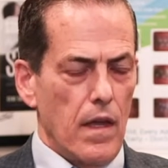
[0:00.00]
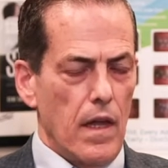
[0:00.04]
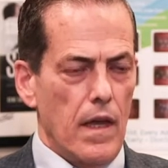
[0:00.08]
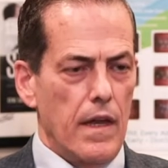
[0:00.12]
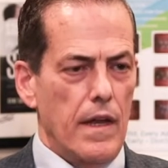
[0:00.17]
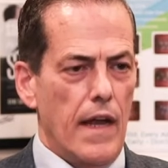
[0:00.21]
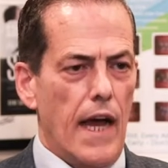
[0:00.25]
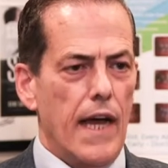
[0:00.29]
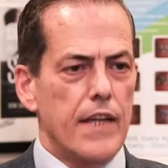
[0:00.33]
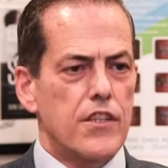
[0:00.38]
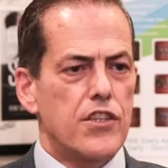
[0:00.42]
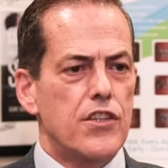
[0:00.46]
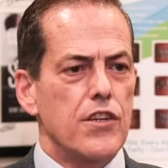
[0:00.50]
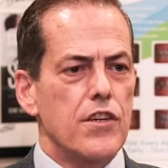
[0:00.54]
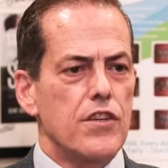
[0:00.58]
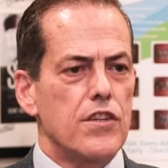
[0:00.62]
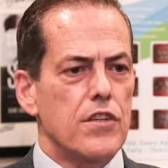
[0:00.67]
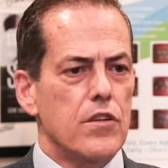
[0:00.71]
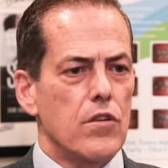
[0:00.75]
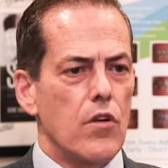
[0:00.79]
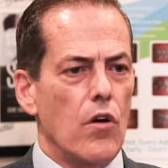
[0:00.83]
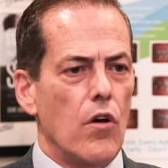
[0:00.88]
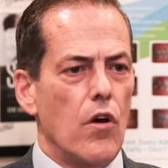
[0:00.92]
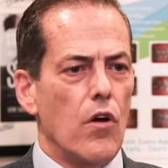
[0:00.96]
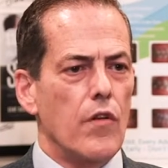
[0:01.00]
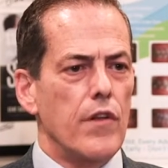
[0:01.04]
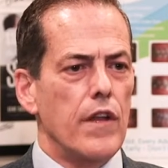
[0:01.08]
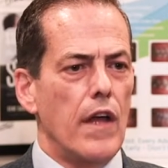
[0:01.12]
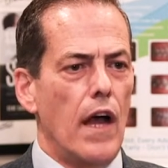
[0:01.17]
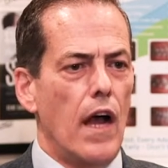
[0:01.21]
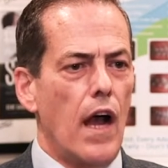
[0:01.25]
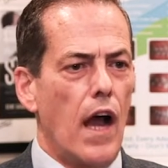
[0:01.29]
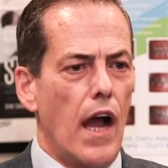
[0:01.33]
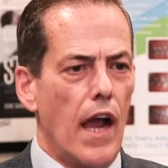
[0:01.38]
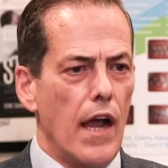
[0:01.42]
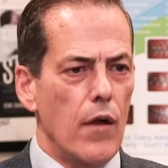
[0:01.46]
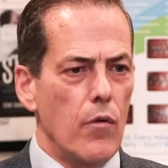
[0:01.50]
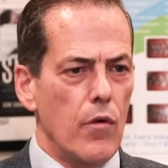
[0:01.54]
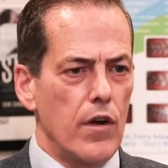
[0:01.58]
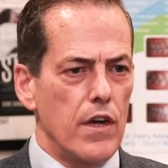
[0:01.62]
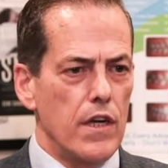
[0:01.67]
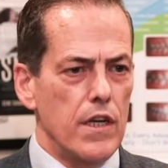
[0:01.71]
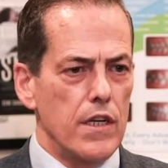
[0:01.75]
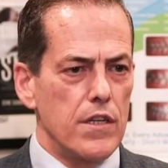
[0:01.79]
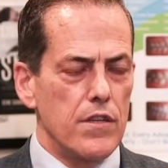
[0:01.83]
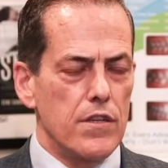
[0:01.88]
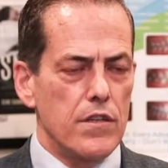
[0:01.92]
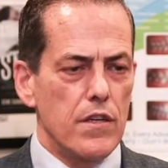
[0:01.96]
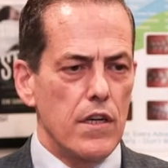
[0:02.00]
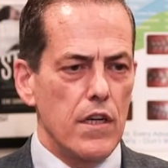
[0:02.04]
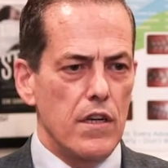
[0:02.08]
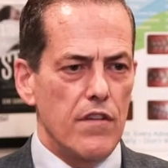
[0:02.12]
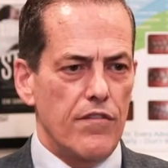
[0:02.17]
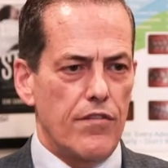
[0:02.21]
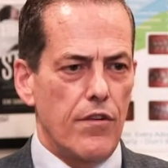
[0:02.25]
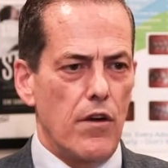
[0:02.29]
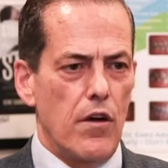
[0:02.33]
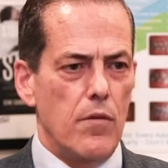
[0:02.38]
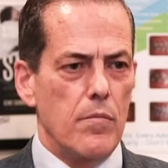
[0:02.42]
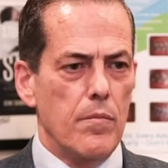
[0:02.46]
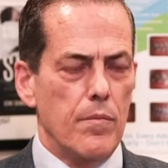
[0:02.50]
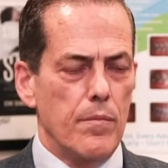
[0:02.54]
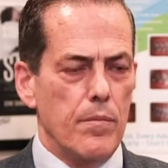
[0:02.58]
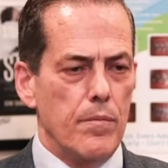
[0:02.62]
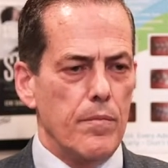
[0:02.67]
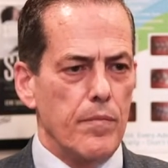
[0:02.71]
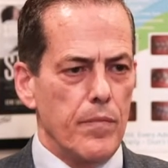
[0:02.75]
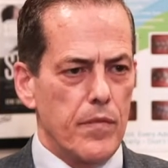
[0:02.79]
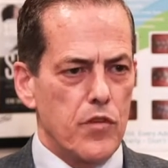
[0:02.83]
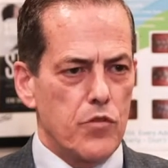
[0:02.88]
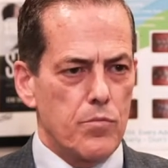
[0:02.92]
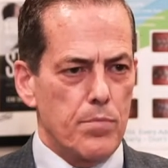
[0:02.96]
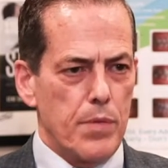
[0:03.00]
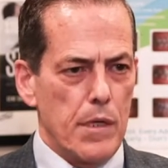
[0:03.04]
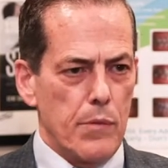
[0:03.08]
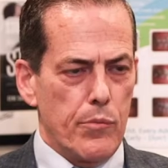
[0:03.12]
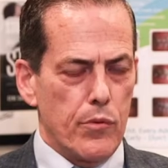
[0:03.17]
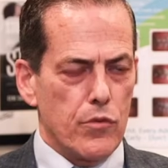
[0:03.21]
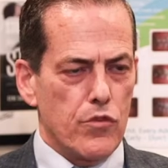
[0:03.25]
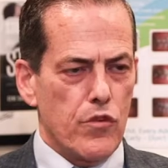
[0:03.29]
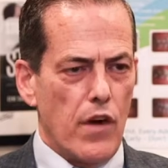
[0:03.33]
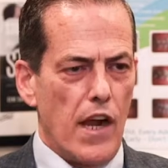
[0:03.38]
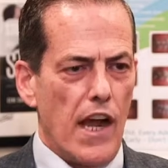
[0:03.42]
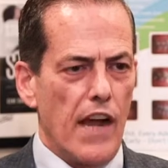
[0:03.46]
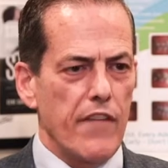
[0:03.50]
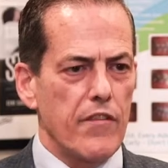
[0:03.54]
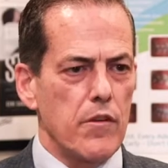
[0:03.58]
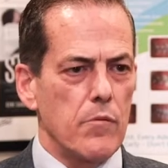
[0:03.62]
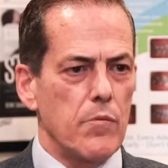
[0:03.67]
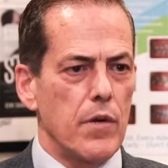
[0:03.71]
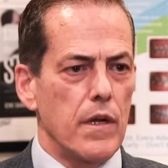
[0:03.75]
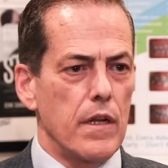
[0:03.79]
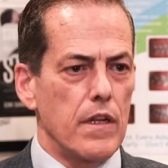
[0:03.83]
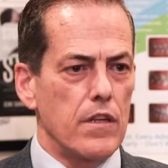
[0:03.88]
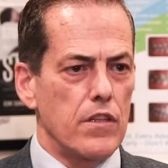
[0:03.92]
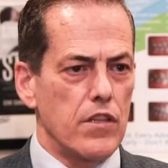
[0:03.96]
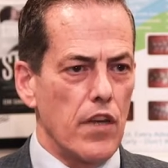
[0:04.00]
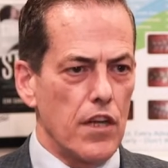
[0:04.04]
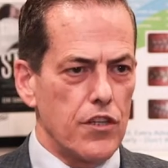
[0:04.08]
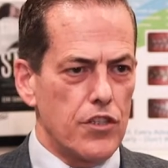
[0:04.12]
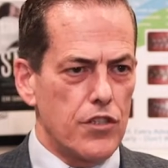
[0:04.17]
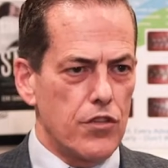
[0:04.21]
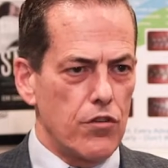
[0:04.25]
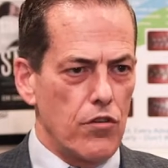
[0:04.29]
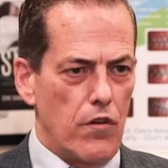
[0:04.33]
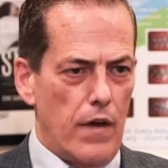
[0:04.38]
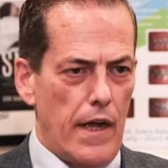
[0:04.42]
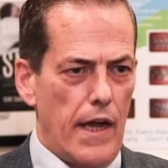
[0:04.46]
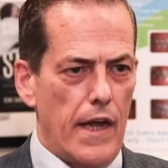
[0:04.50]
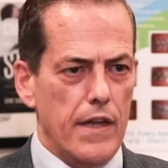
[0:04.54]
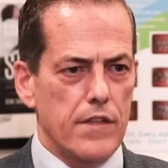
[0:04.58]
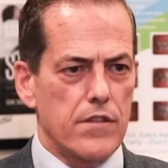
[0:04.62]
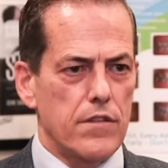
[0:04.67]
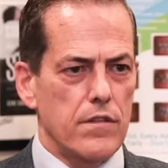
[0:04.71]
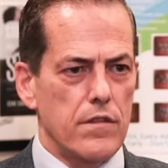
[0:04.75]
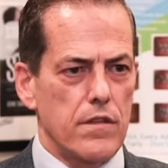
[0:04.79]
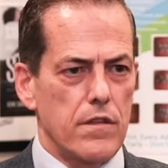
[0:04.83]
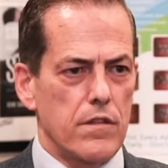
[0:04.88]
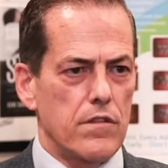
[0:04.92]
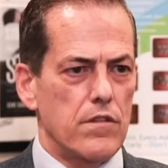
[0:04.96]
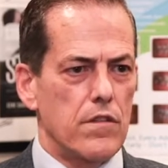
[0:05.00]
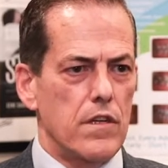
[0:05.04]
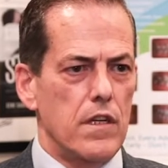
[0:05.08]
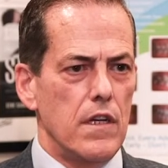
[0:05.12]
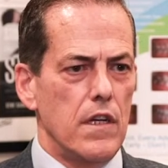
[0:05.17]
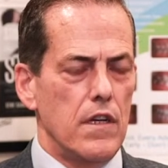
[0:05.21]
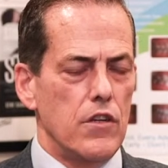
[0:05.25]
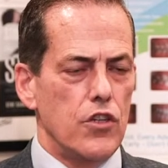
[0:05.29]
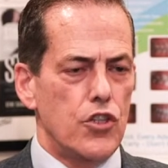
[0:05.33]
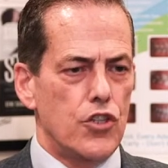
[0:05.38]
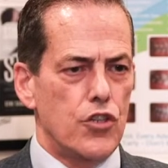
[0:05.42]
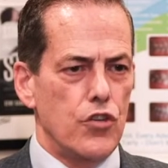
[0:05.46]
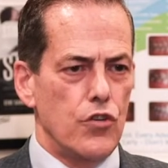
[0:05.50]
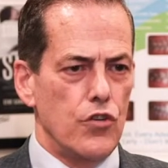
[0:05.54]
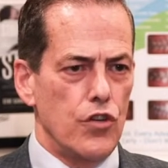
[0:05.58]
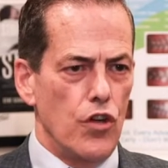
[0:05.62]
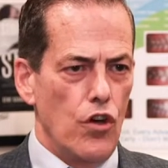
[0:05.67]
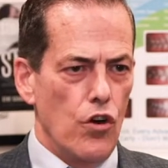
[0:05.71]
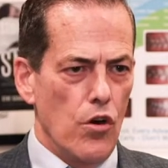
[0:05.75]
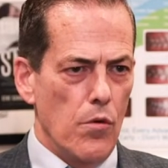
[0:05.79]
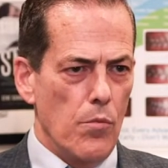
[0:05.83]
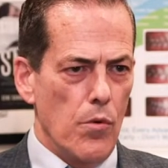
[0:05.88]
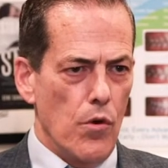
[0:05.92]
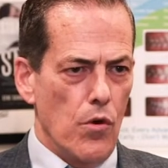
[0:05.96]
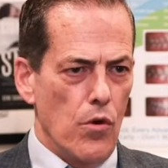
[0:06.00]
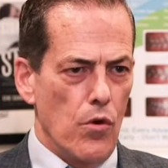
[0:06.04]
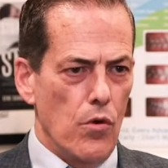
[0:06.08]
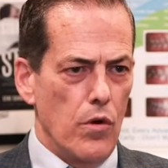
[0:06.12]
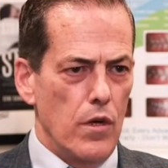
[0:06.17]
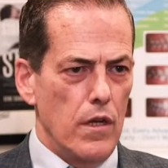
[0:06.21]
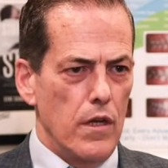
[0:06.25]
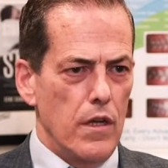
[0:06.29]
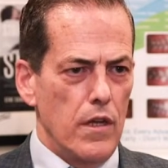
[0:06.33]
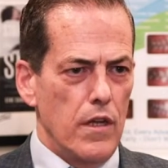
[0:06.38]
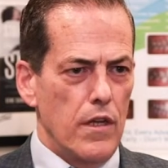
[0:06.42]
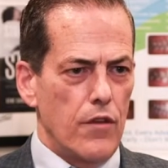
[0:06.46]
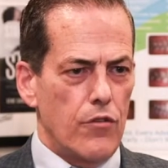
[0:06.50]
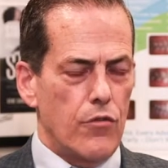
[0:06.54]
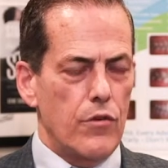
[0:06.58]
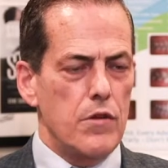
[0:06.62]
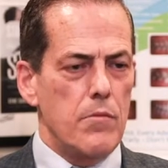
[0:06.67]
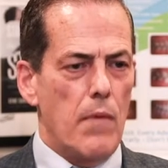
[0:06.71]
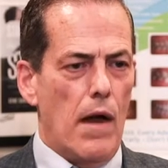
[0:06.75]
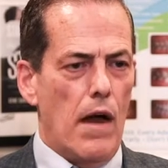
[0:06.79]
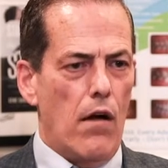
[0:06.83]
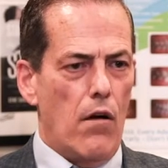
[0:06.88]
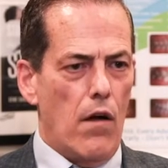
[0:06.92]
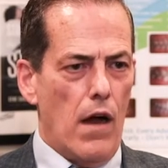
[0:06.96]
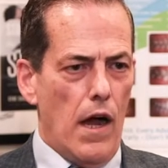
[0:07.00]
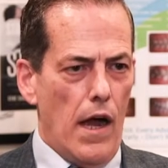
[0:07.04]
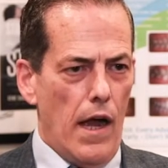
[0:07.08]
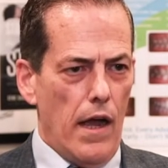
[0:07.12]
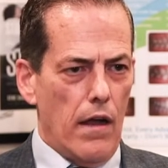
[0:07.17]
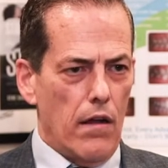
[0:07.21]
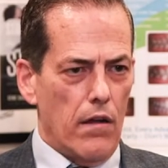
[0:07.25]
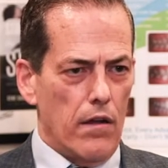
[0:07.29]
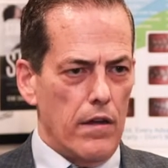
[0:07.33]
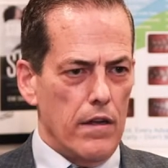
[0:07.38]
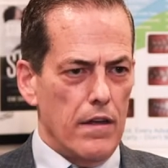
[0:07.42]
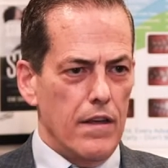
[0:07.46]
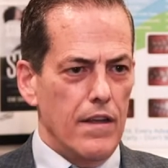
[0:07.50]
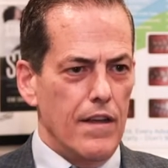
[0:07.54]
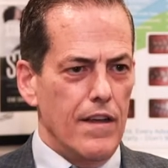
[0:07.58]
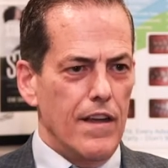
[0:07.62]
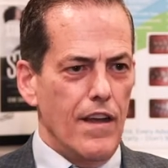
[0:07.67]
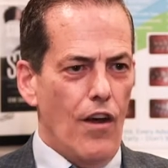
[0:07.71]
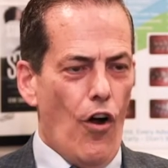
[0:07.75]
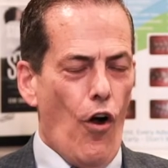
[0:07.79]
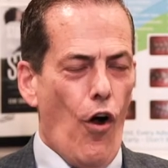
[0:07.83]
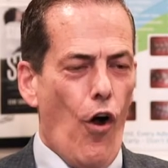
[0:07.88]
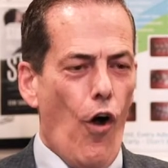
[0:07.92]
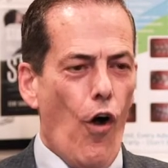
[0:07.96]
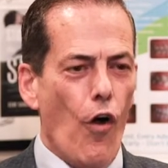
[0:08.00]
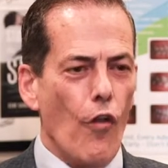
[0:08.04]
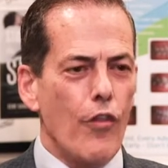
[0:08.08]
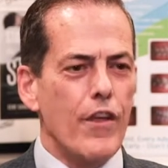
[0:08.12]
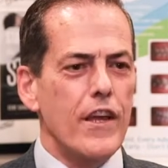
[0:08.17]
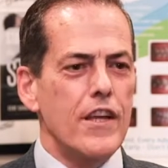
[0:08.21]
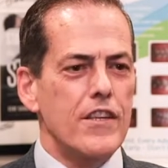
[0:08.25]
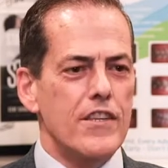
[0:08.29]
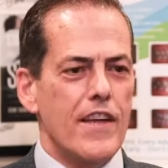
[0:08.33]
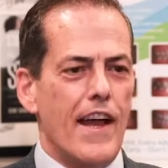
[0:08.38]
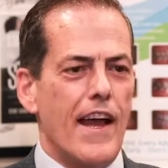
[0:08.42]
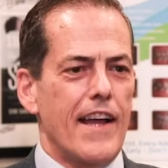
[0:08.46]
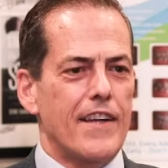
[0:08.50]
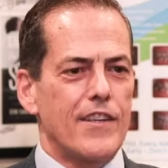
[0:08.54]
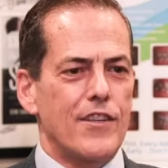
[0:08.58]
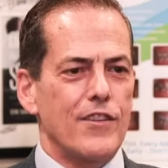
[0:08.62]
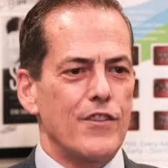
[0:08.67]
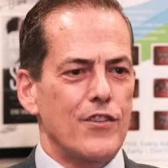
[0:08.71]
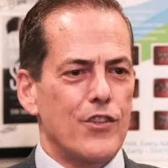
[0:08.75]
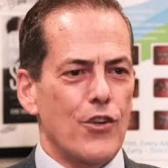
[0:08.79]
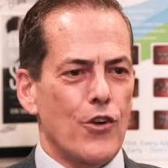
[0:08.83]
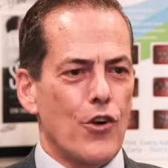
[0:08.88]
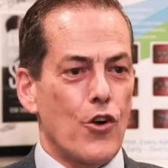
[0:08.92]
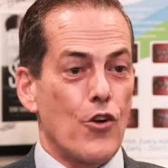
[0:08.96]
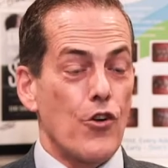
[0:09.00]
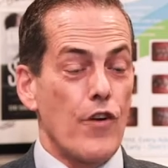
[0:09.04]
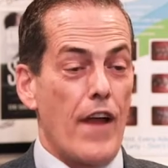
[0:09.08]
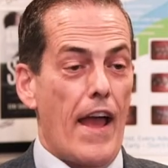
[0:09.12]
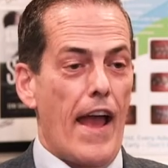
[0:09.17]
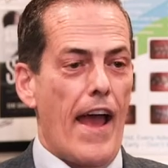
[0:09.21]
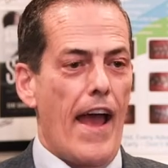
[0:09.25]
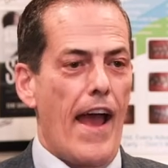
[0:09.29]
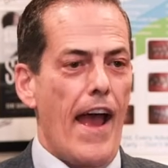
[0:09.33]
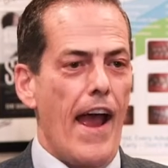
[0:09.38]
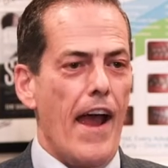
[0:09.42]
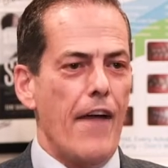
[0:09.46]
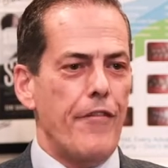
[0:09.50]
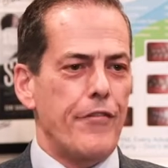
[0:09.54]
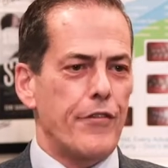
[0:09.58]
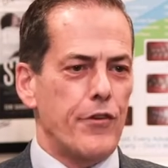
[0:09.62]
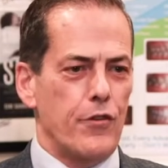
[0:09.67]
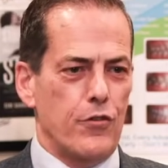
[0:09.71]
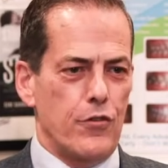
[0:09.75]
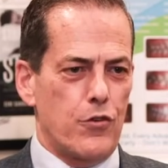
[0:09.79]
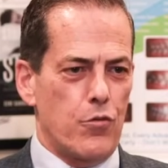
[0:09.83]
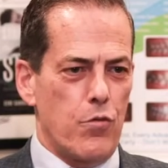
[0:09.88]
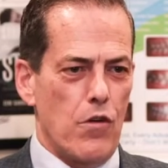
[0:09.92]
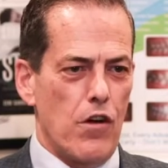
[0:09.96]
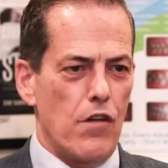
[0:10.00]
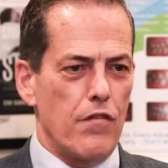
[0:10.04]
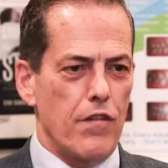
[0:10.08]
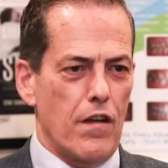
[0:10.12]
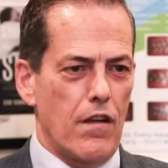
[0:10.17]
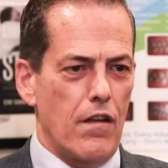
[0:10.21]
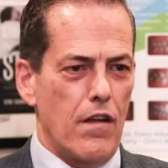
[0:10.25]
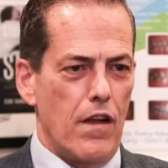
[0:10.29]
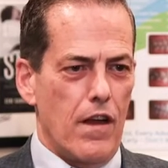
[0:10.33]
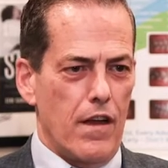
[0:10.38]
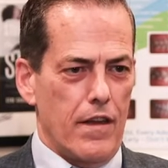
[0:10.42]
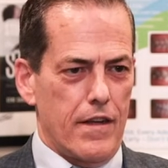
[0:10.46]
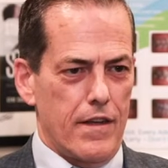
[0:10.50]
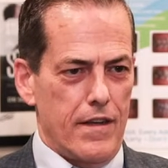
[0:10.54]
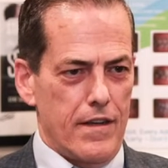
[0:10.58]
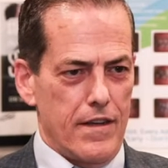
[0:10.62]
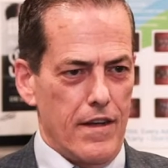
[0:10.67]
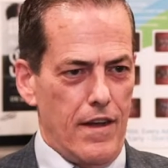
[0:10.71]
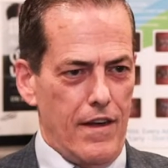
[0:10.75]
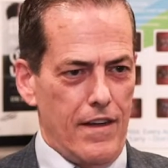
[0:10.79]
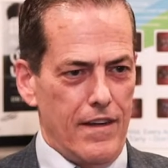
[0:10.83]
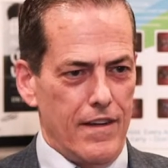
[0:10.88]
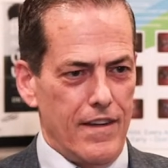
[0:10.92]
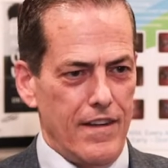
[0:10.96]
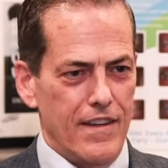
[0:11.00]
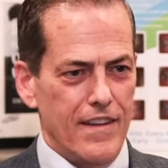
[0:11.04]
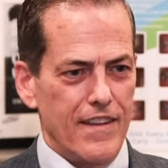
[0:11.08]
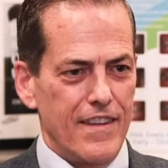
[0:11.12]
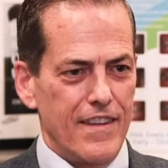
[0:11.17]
And not just on the highways from people driving, but industrial accidents, Chernobyl, 3 Mile Island. All these accidents occurred after 12 o'clock at night.